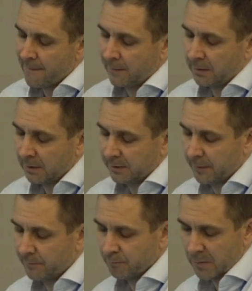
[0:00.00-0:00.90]
in
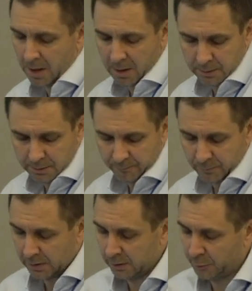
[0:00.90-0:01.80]
Latvia and
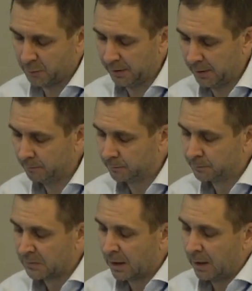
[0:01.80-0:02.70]
Lithuania.
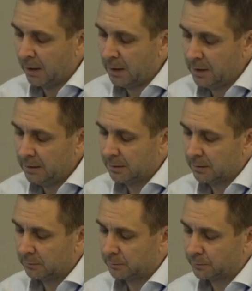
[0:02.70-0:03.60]
And
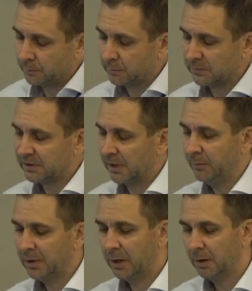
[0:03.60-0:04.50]
the same
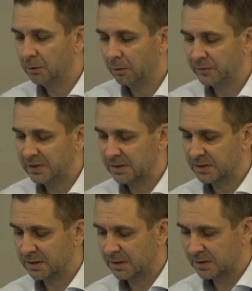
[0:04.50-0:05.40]
kind of
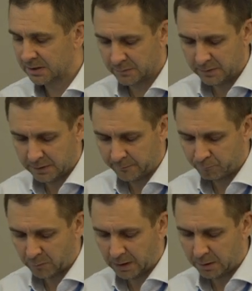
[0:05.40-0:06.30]
exercises we
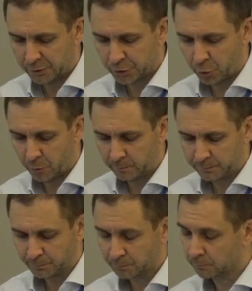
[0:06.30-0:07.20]
also
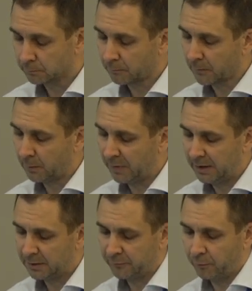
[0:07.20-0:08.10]

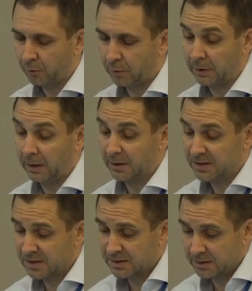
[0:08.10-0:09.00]
made for other
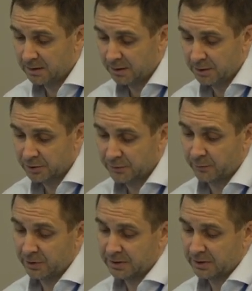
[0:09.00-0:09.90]
scenarios. For
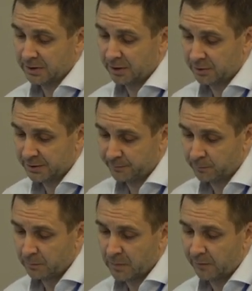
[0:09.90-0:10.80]
instance, here is
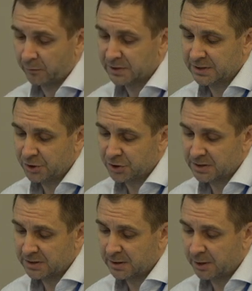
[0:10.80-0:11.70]
a forestation
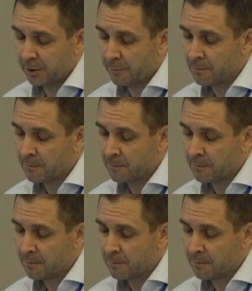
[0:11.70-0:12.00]
scenario,